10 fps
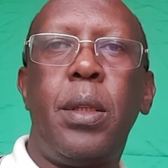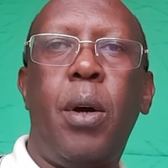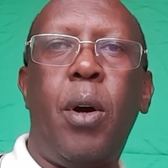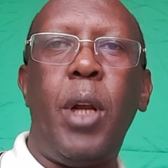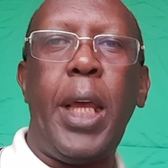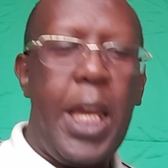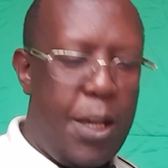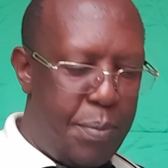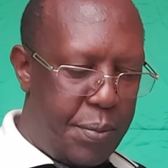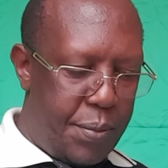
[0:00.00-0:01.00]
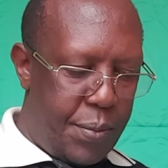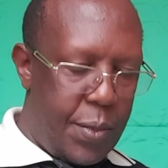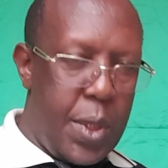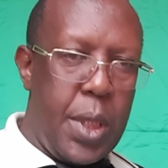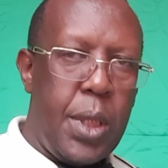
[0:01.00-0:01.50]
or aim
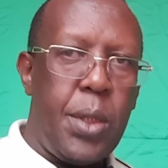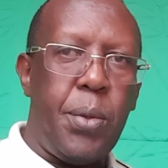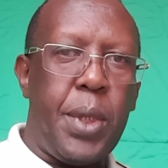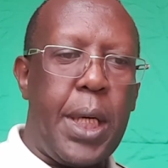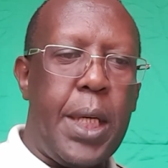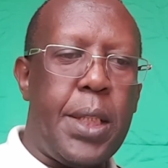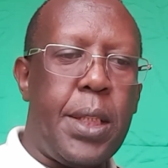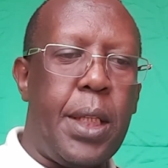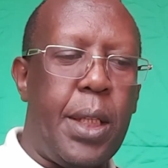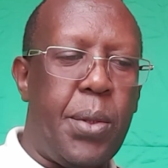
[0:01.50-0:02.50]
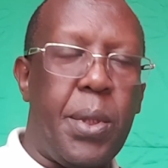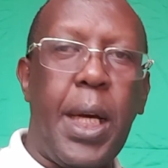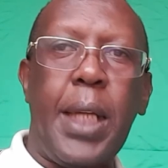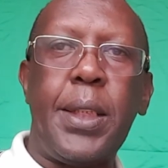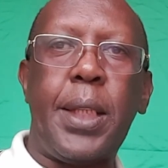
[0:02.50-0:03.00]
to get into
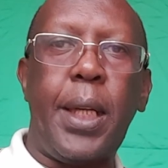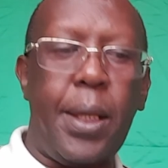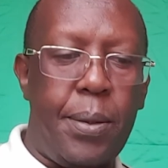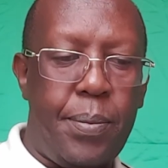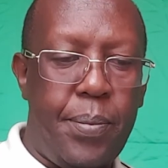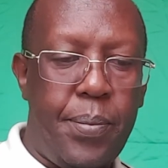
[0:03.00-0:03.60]
counseling.